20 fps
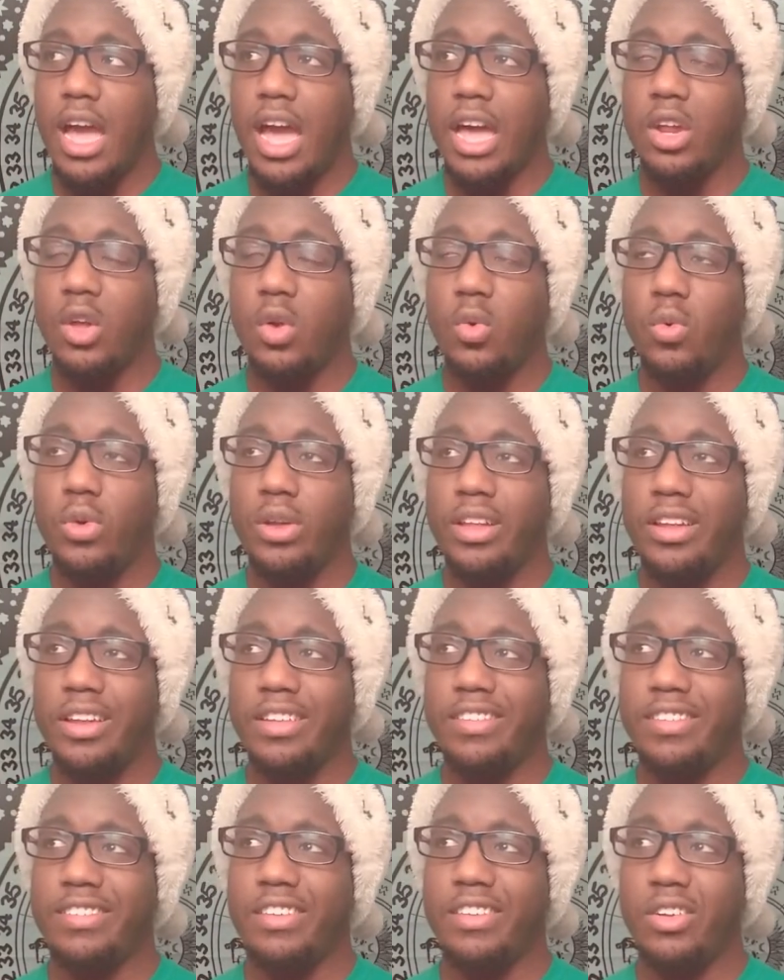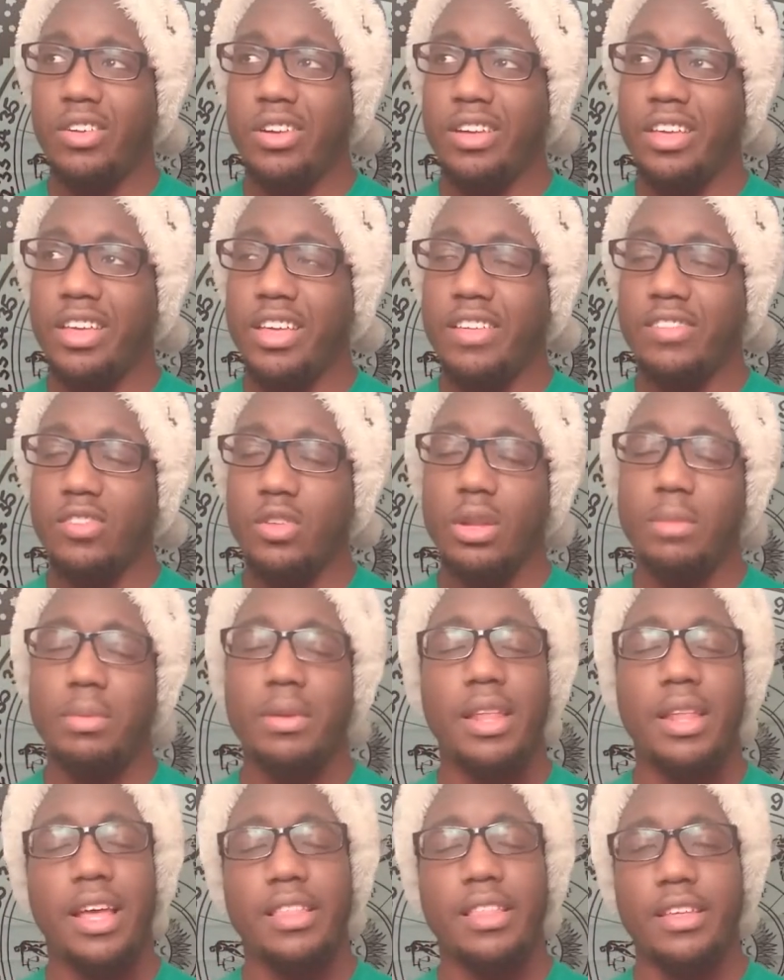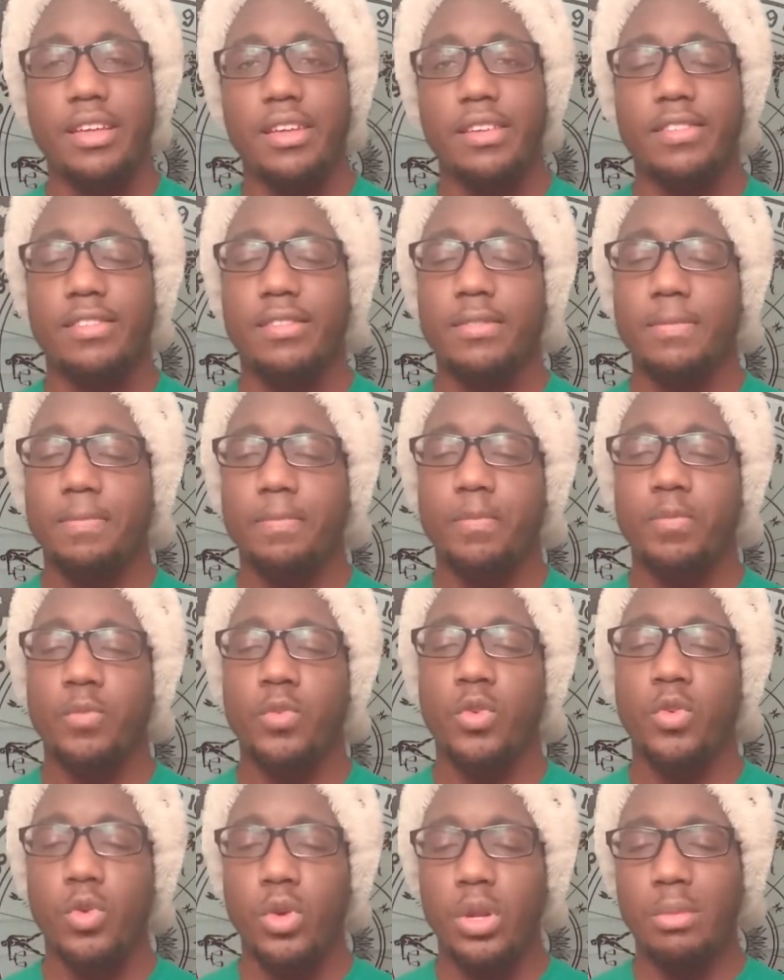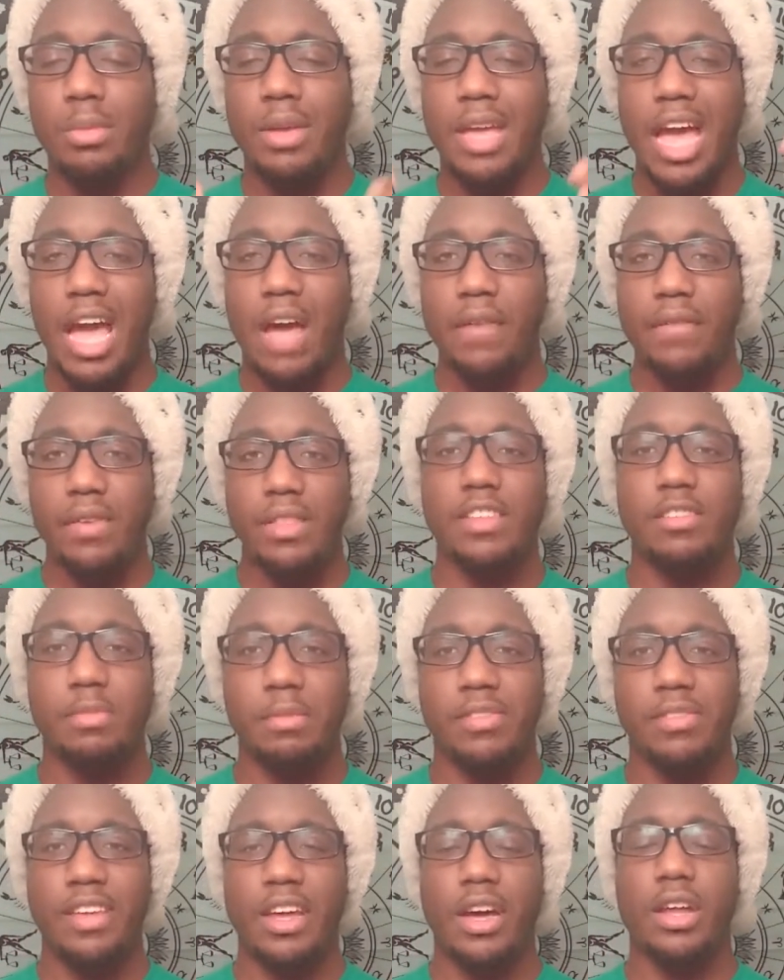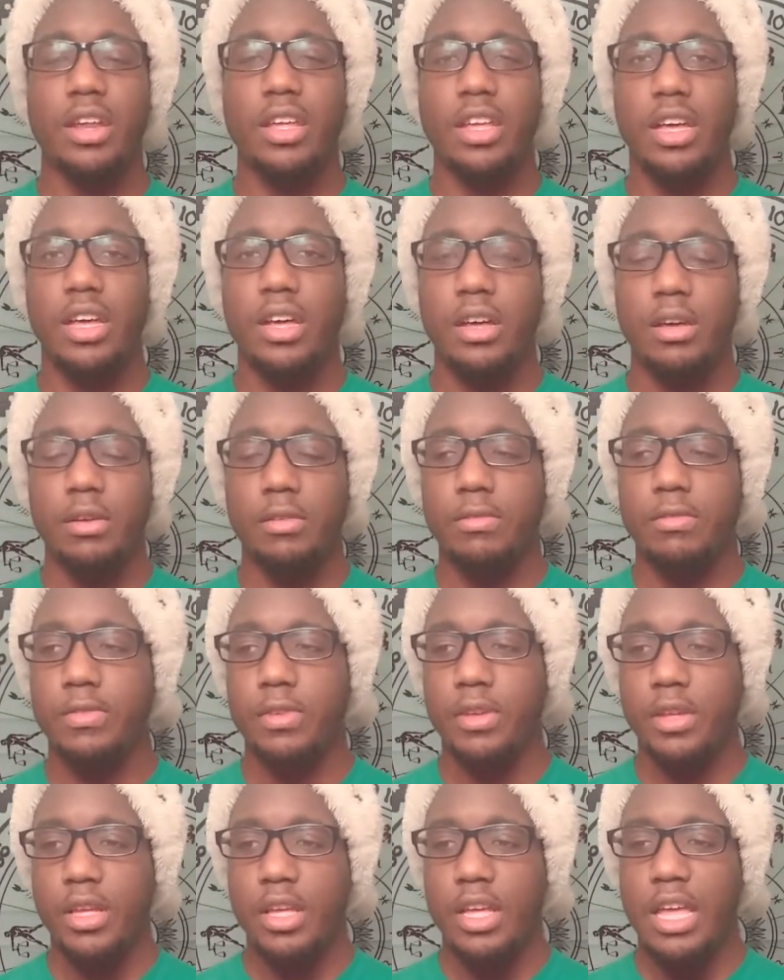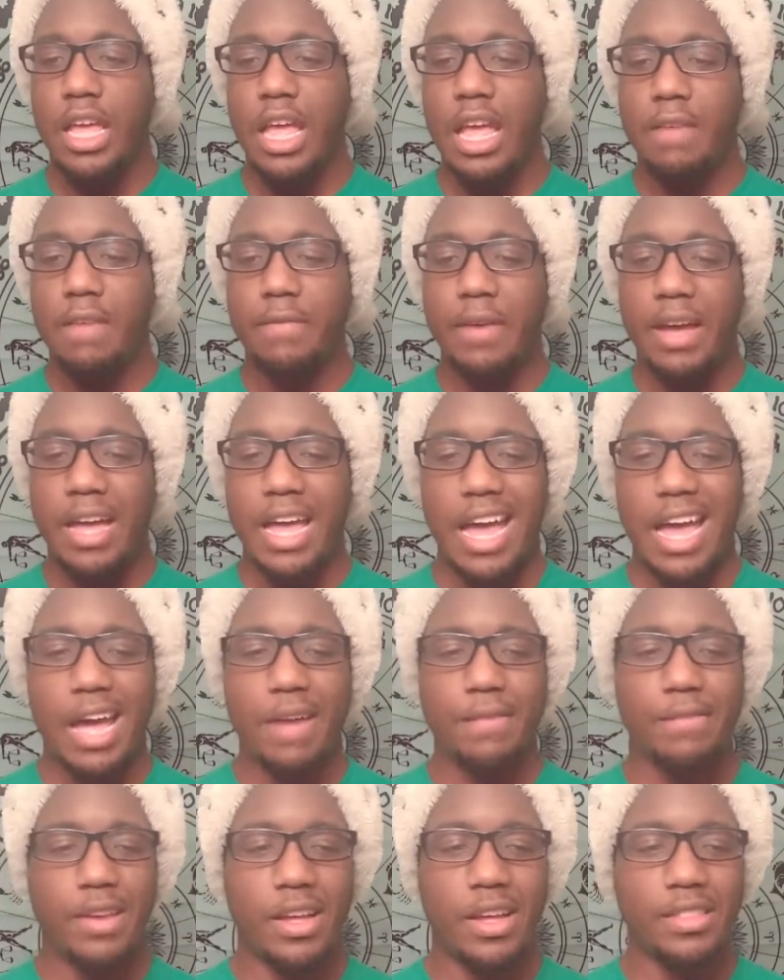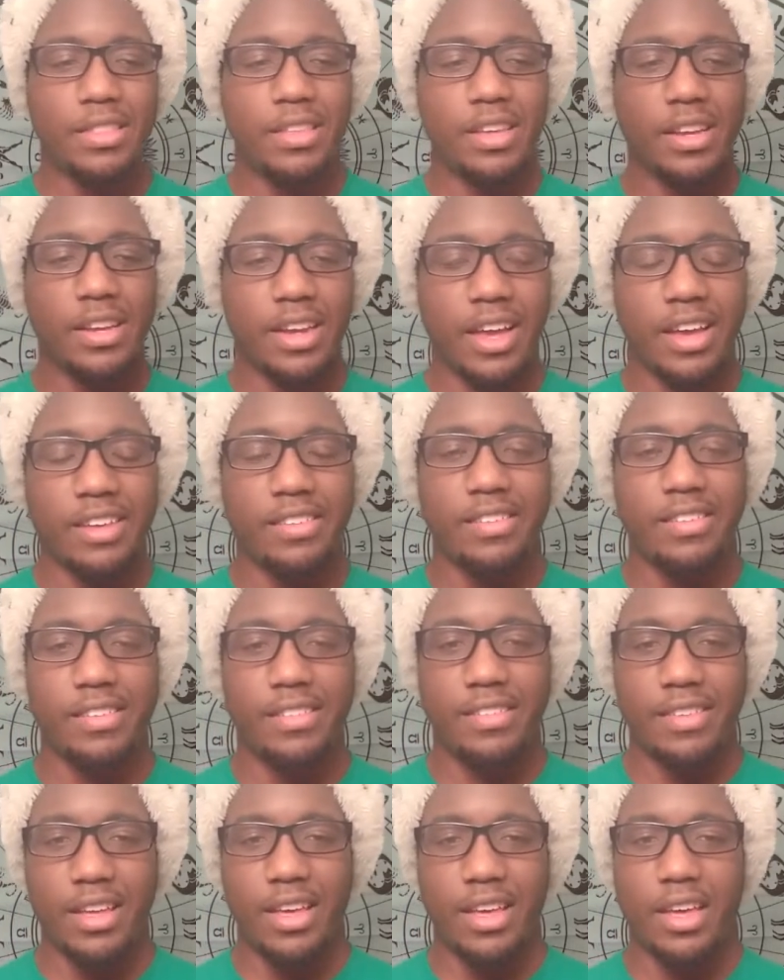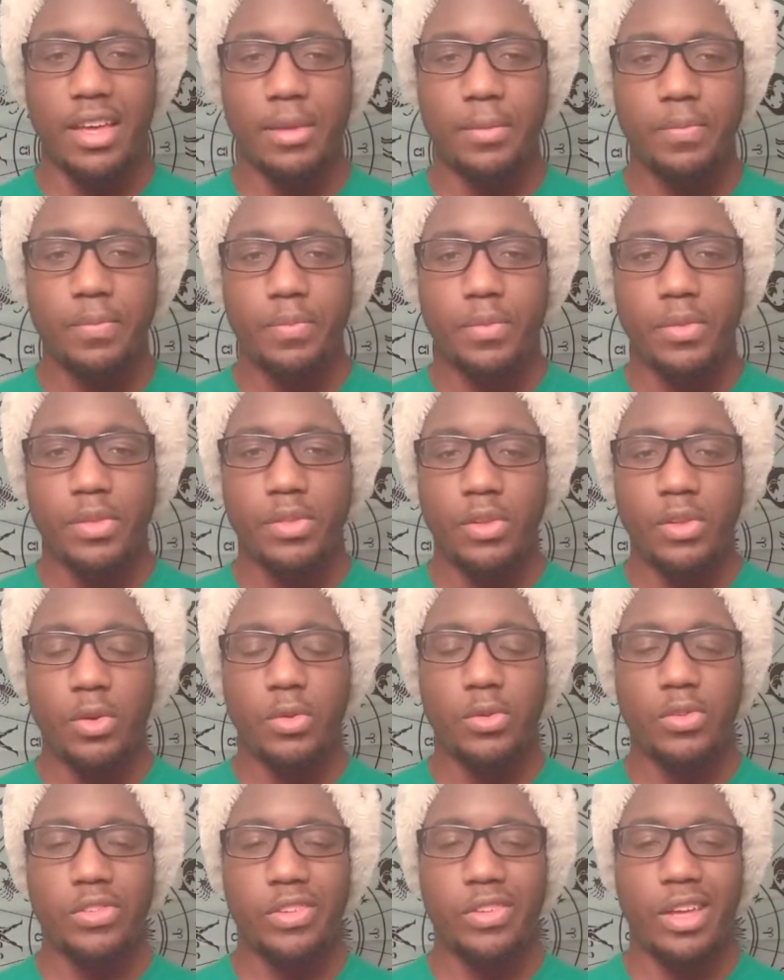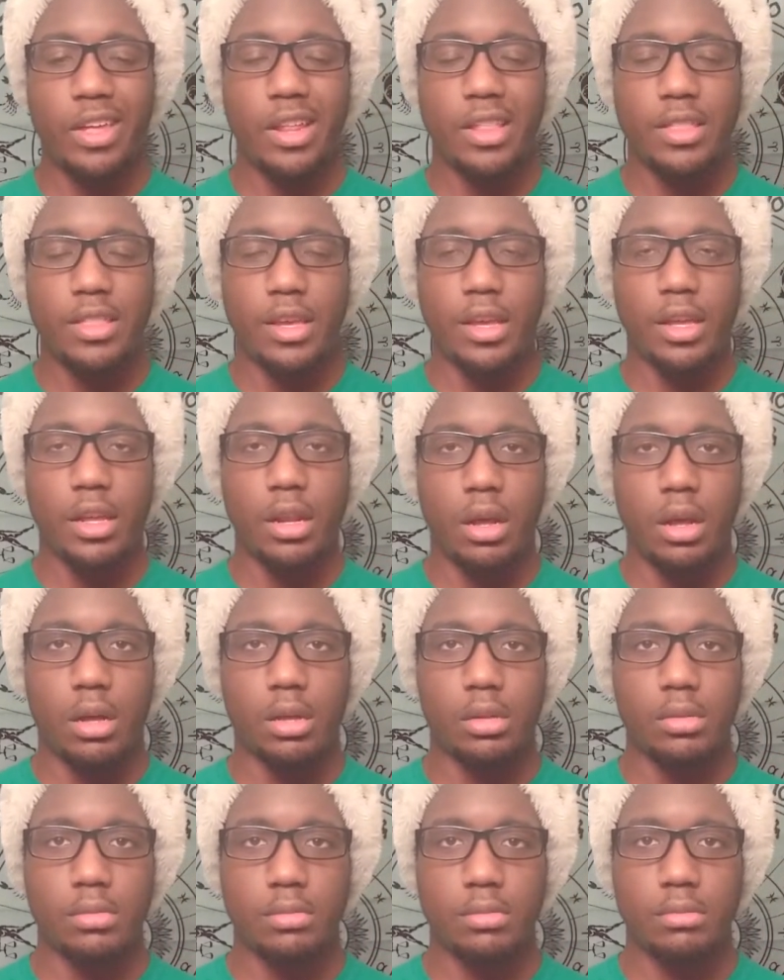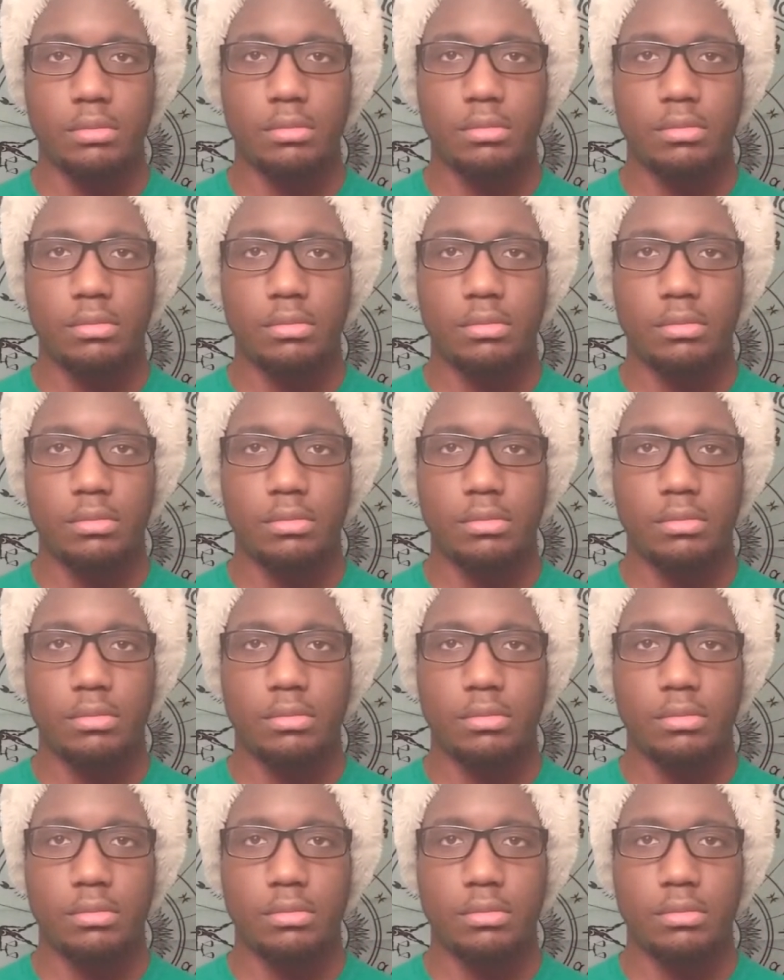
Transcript: I don't want to necessarily, it's going to be like this. You're going to be having this mentality of, if I have nothing nice to say, don't say anything at all.